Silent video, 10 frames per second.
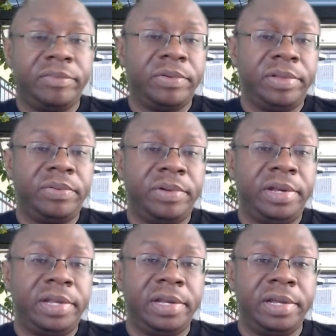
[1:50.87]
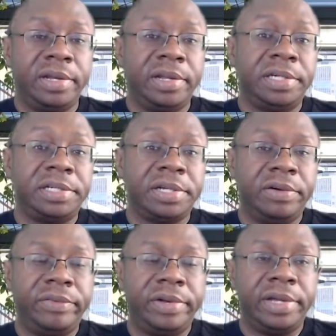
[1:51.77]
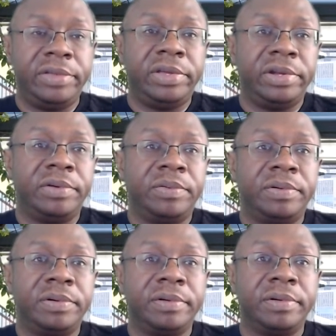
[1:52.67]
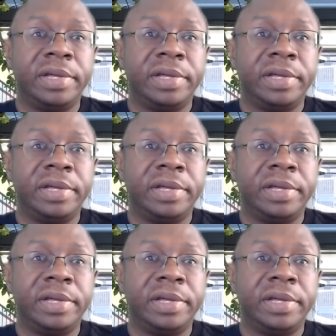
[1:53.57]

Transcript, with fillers: 2020 did unleash COVID 19 on the world